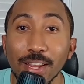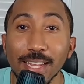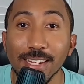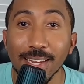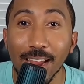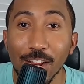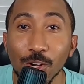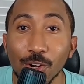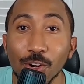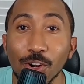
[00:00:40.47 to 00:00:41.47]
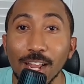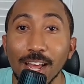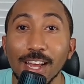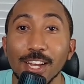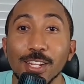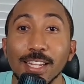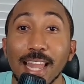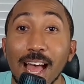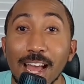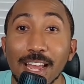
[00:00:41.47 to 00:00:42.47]
indicator
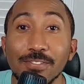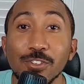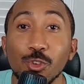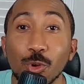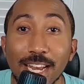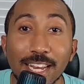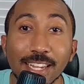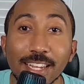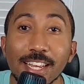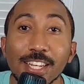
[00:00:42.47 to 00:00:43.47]
live training.